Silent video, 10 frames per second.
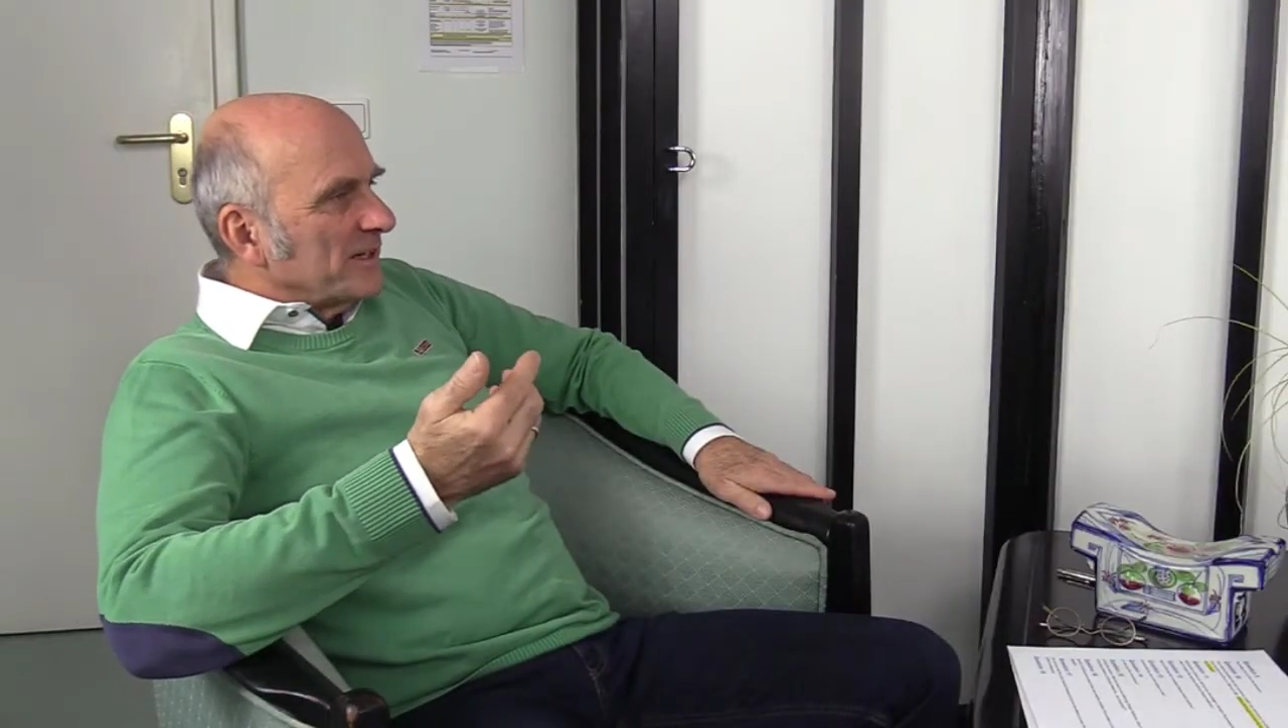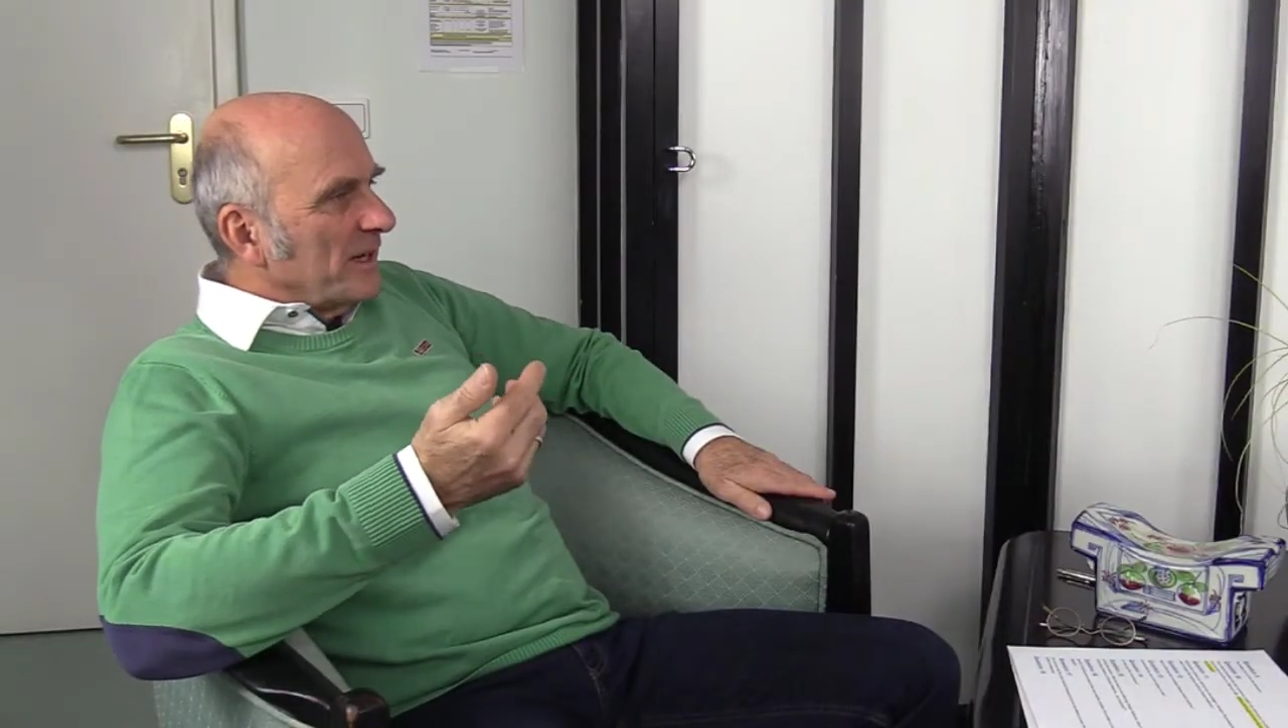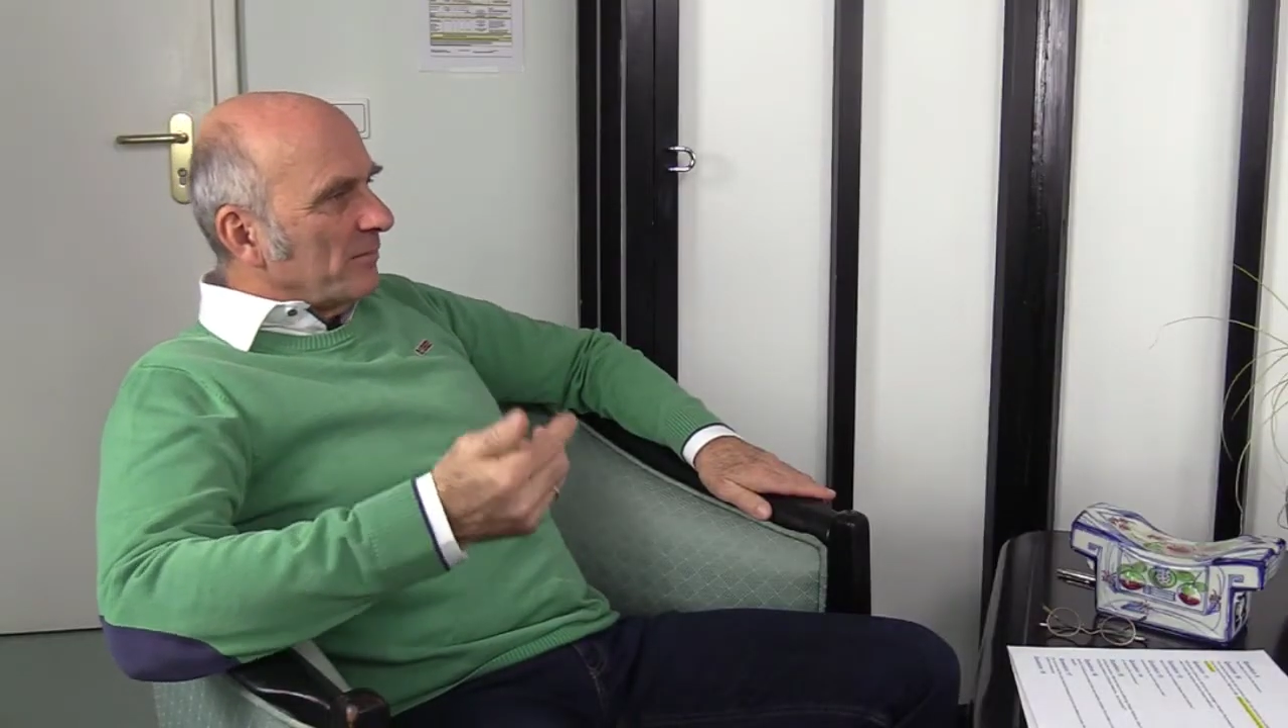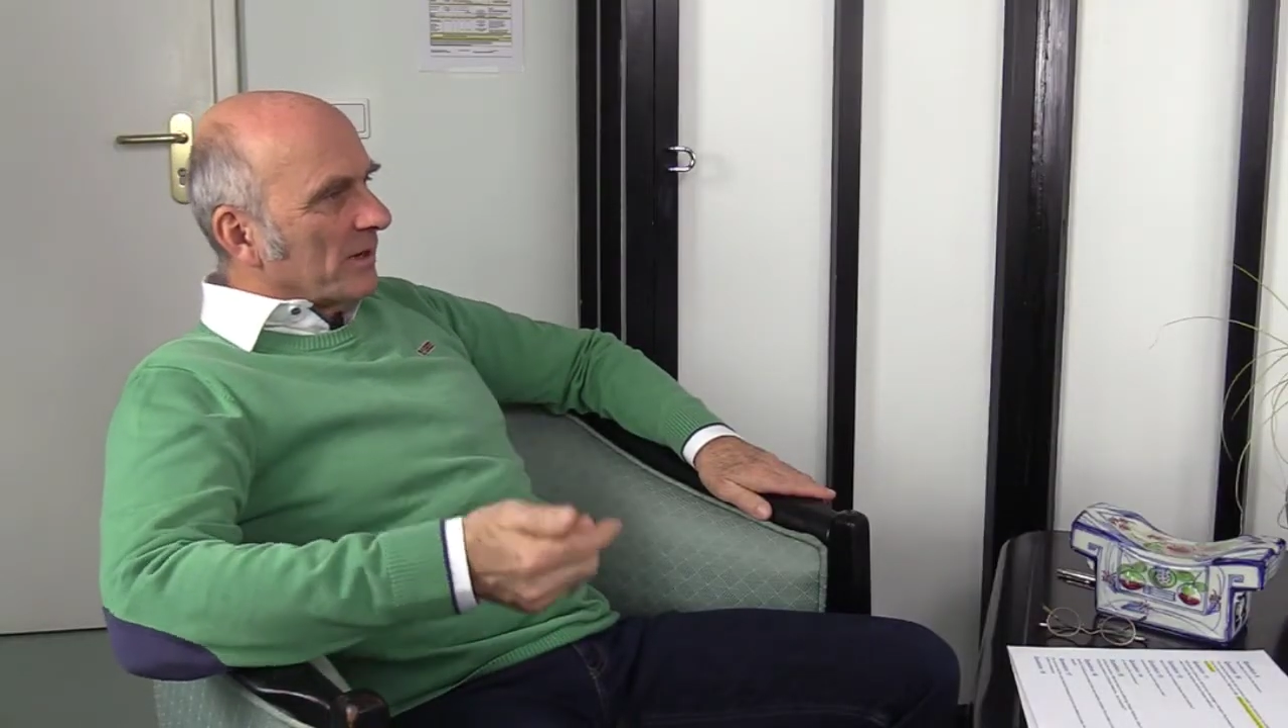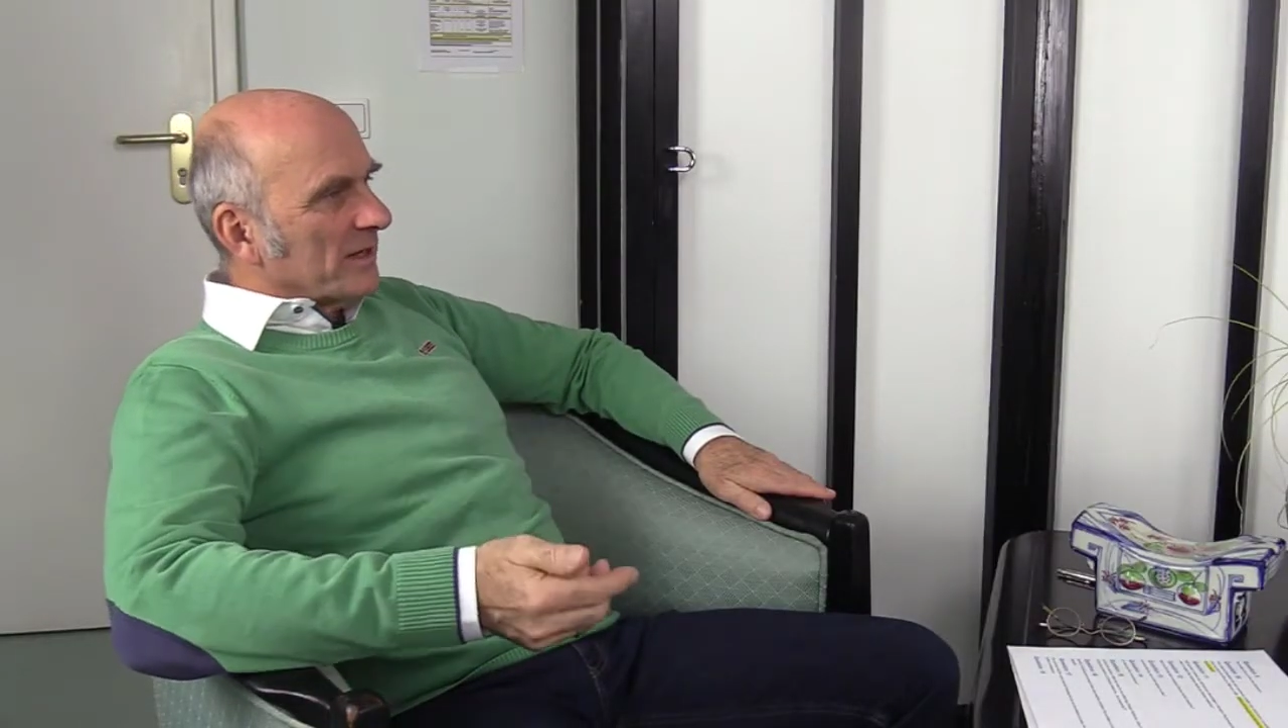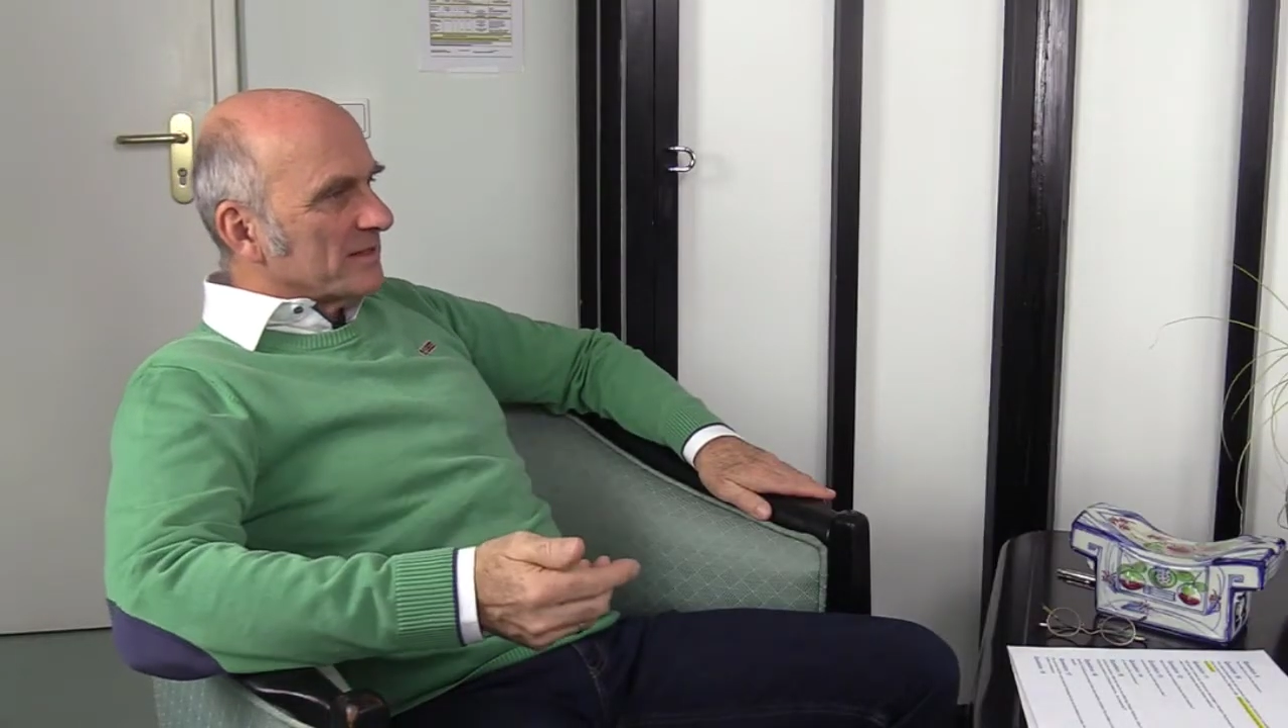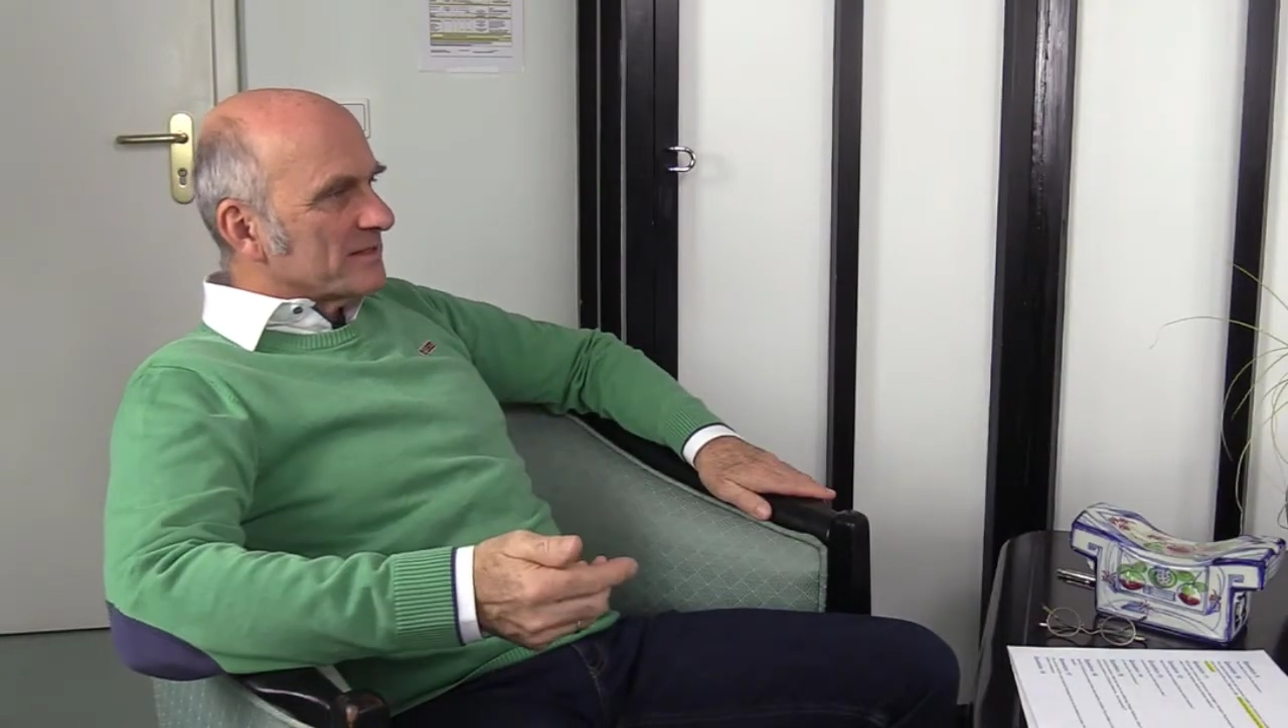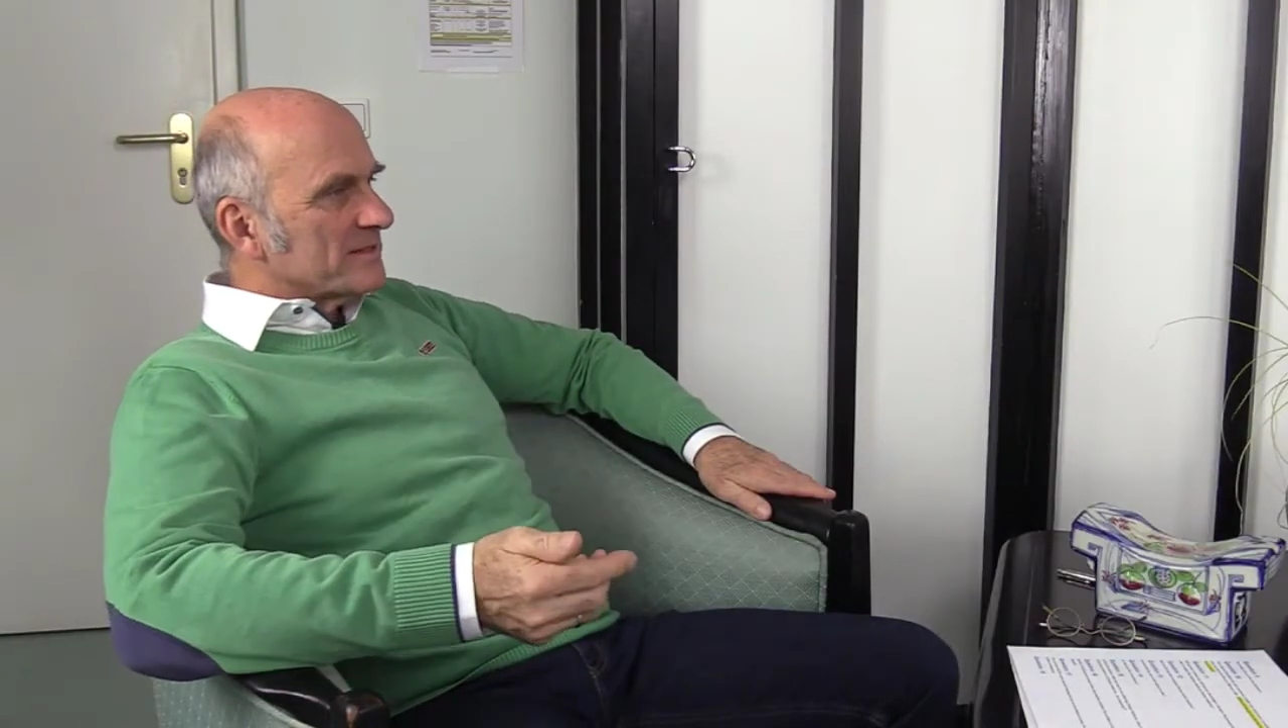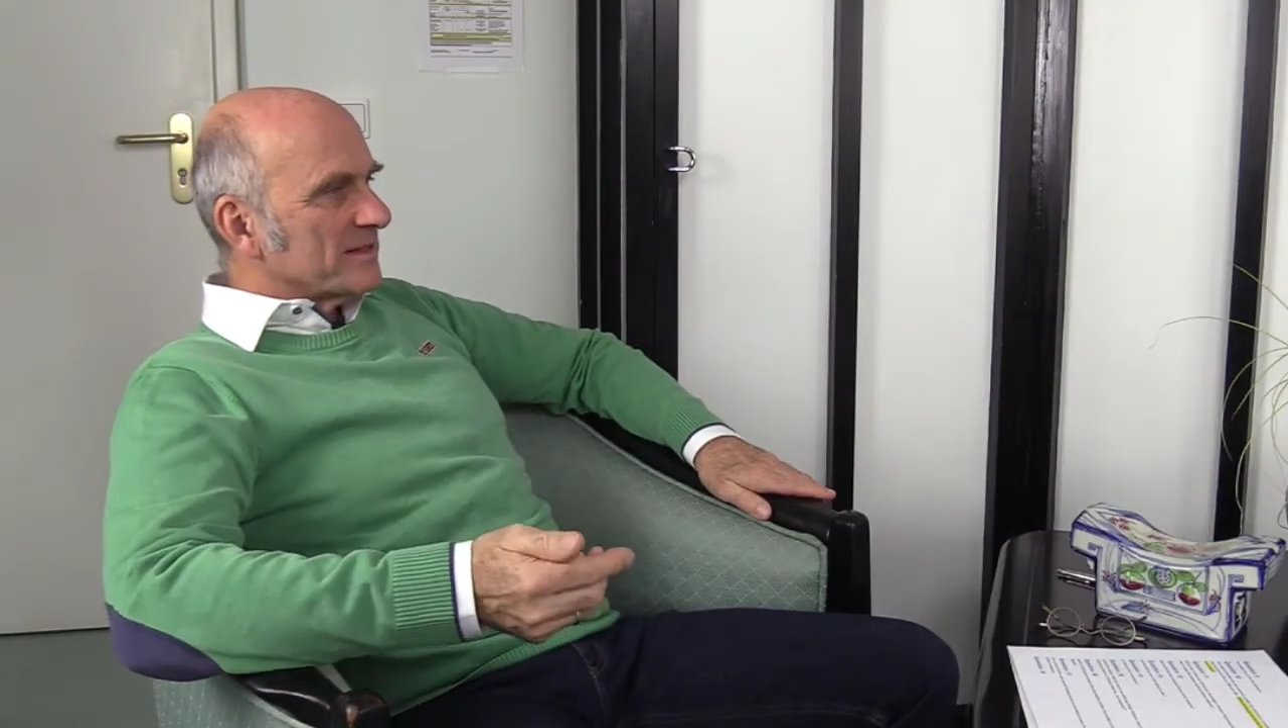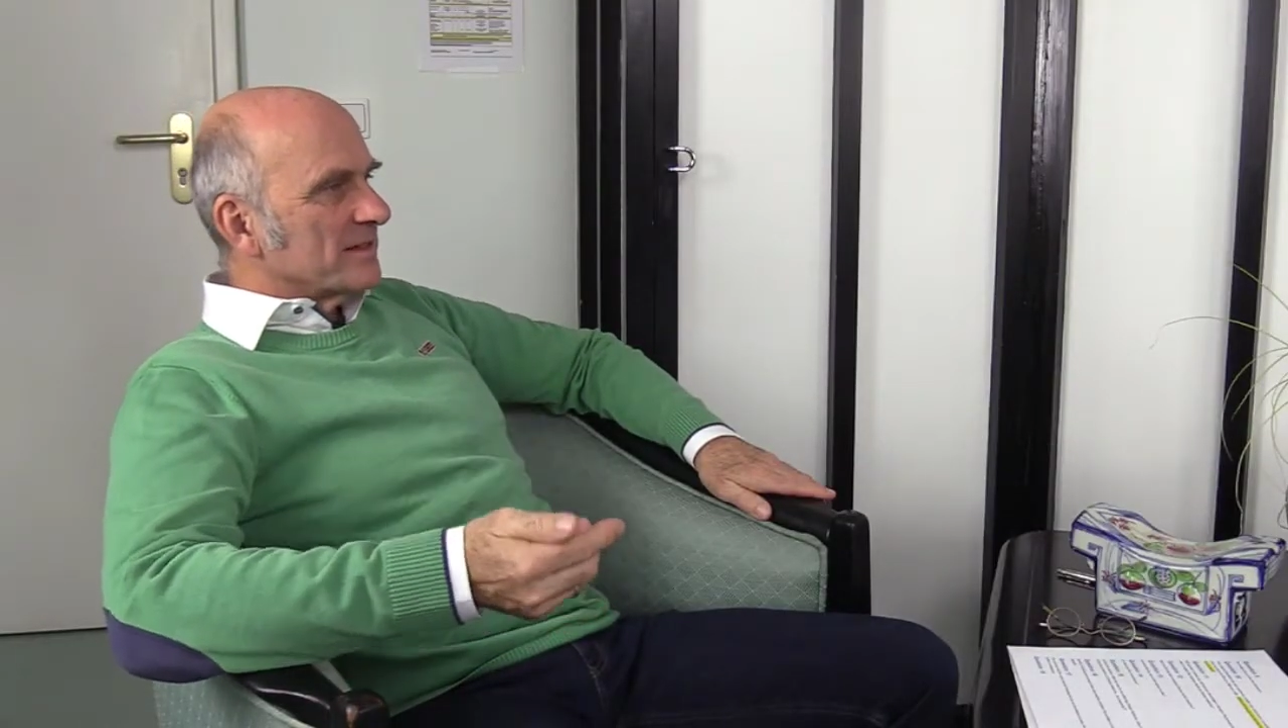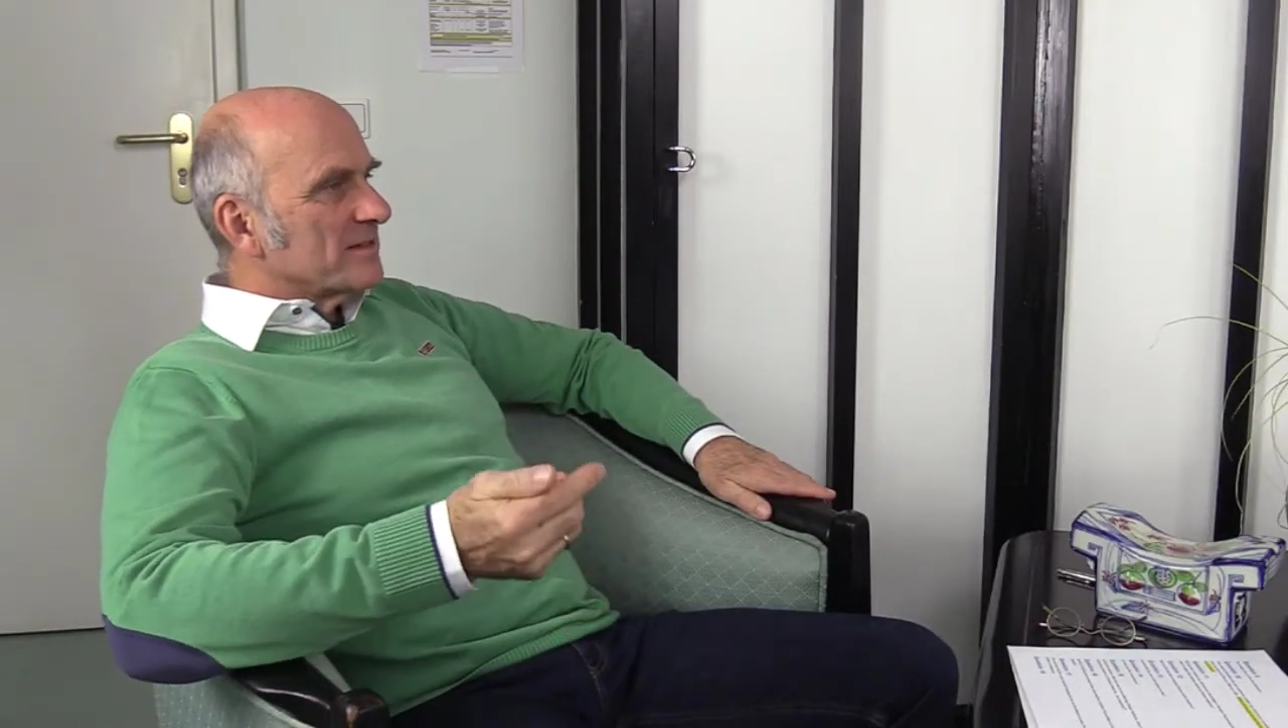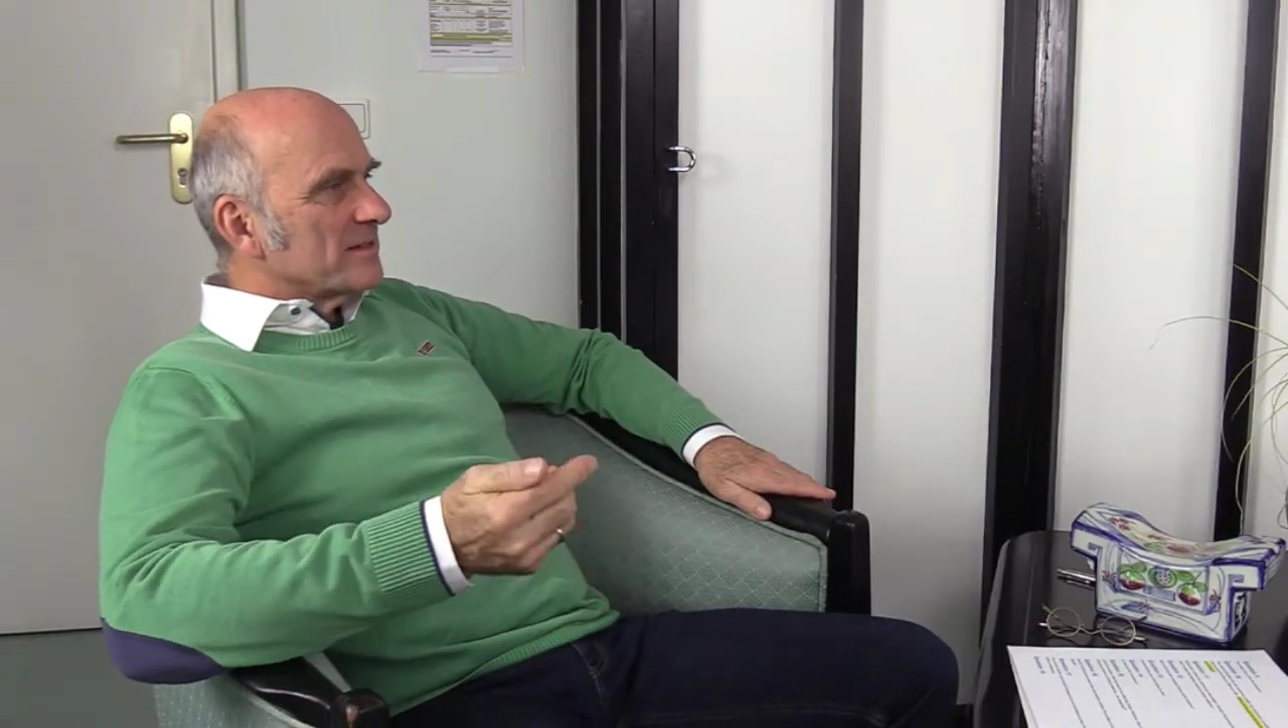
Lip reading: imbalance